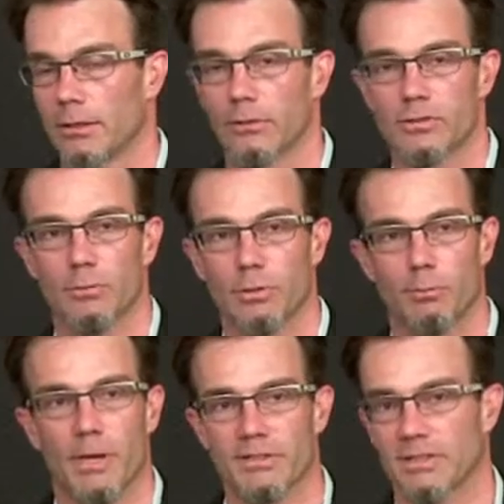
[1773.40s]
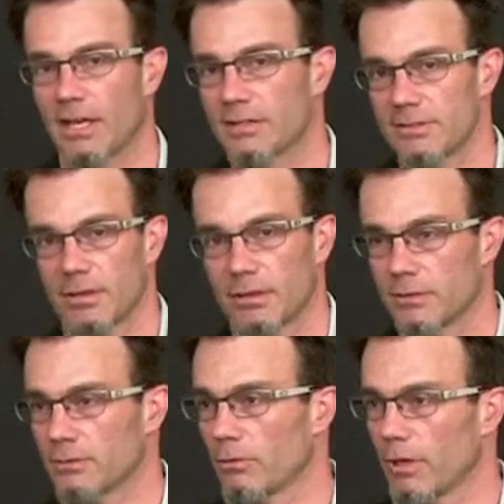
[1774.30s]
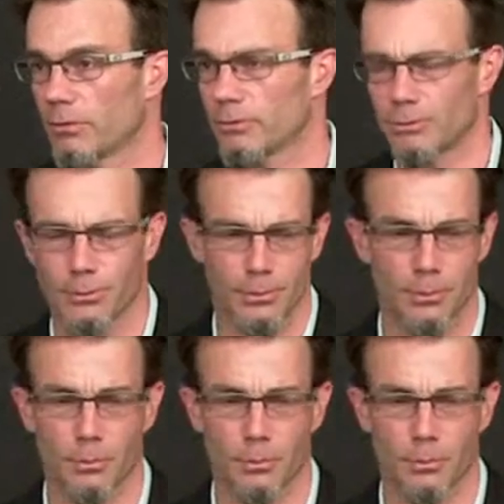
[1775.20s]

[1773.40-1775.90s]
You know, some of the best case studies in graduate school